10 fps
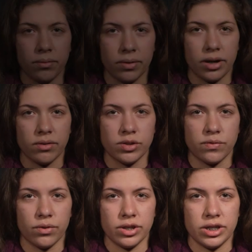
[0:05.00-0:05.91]
when I was
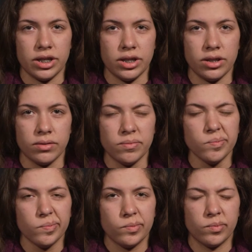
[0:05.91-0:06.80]
14,
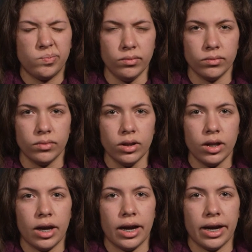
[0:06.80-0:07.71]

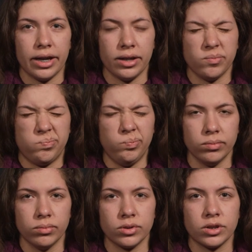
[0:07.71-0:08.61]
I
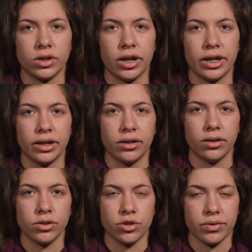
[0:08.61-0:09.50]
started
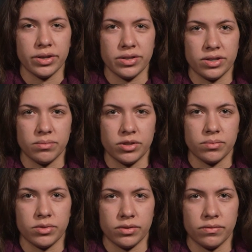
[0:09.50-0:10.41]
showing
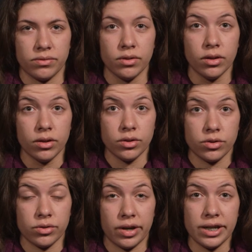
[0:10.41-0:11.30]
symptoms of
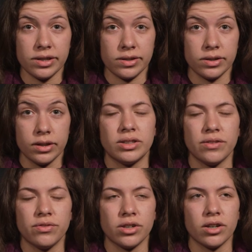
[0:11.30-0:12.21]
Tourette's.
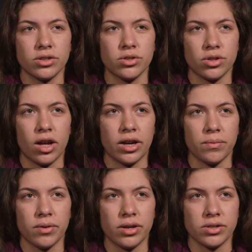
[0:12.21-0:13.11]
Different doctors thought it
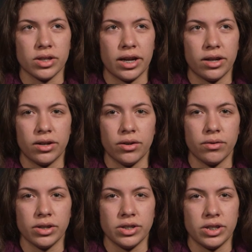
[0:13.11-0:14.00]
was, I don't know,
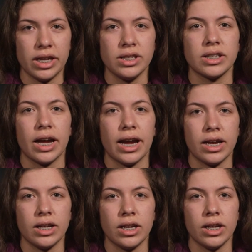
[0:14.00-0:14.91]

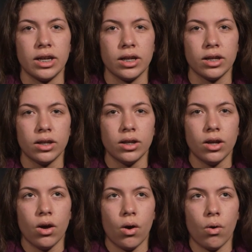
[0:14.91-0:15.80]
anxiety,
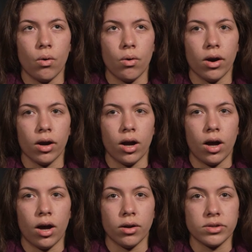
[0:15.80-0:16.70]
or
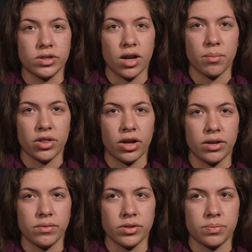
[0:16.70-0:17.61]
uh, some thought
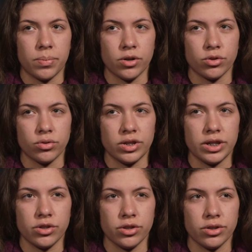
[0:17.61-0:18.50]
it was partial
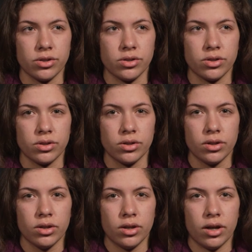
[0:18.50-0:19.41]
seizures,
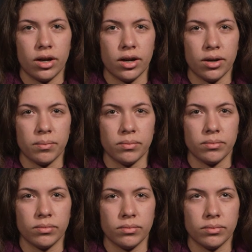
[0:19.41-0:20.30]
um,